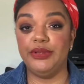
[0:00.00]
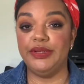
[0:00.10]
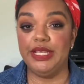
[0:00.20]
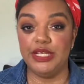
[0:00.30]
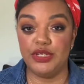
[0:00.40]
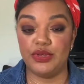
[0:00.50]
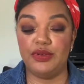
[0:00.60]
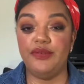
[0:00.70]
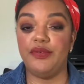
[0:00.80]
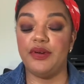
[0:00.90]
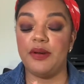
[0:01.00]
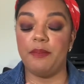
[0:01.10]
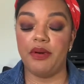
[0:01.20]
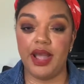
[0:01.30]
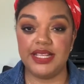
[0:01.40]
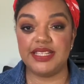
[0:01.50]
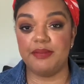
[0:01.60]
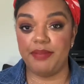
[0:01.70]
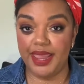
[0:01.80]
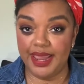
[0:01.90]
to do an intro for a
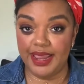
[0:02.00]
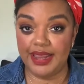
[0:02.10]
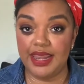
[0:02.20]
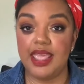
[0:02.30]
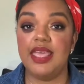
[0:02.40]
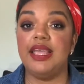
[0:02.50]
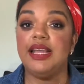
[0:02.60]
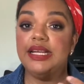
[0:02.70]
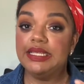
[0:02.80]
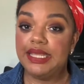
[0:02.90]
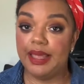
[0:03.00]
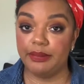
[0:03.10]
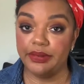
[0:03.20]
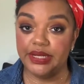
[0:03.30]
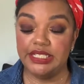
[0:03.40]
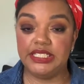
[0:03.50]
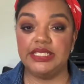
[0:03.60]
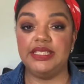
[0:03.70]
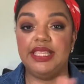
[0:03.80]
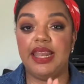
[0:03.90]
Project Pan
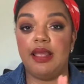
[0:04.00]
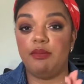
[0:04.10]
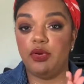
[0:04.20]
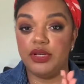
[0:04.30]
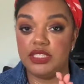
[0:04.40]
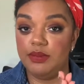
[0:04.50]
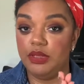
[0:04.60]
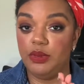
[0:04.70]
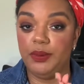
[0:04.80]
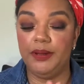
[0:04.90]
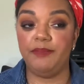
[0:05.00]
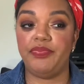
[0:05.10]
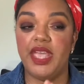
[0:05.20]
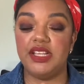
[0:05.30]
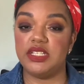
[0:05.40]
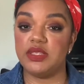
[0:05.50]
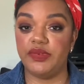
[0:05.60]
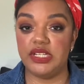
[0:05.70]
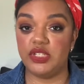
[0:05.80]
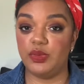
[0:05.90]
collaboration that I'm going to be doing. I just
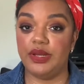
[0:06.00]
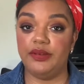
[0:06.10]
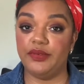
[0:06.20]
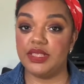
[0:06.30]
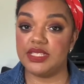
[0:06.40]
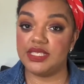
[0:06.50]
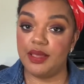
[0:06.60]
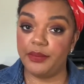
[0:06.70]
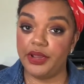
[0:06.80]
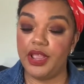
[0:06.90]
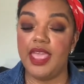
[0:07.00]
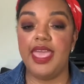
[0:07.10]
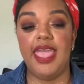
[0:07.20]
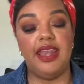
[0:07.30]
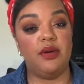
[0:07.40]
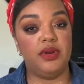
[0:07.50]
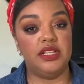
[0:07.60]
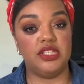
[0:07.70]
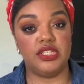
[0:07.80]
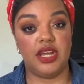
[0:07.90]
finished one up for the summer and I wanted
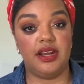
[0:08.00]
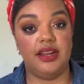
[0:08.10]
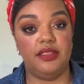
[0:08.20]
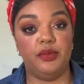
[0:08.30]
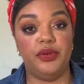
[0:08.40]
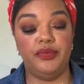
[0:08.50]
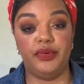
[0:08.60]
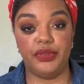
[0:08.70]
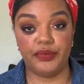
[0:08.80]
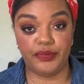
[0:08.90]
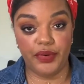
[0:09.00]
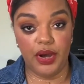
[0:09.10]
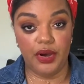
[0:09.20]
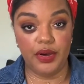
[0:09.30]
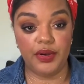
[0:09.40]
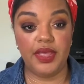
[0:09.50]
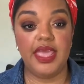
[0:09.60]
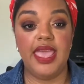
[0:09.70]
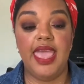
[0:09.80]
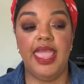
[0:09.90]
to start another one for the fall.
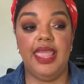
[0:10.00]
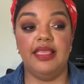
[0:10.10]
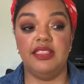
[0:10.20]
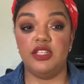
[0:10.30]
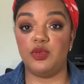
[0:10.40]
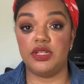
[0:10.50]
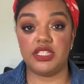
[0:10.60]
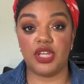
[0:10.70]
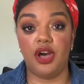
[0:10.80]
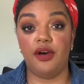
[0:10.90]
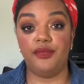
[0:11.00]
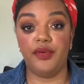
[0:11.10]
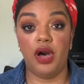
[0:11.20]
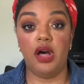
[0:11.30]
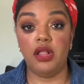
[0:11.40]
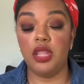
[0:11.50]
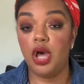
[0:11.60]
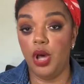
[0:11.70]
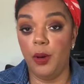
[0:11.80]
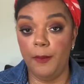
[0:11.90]
And this one is called Fall
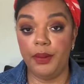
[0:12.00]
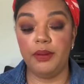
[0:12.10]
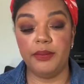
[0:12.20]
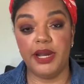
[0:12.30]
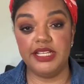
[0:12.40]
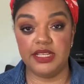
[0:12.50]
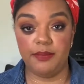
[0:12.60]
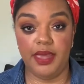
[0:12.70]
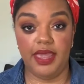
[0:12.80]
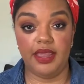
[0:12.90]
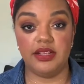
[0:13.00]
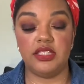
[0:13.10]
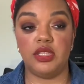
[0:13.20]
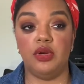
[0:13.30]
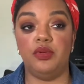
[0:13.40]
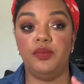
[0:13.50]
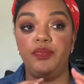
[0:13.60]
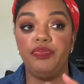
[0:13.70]
Hope Project Pan. So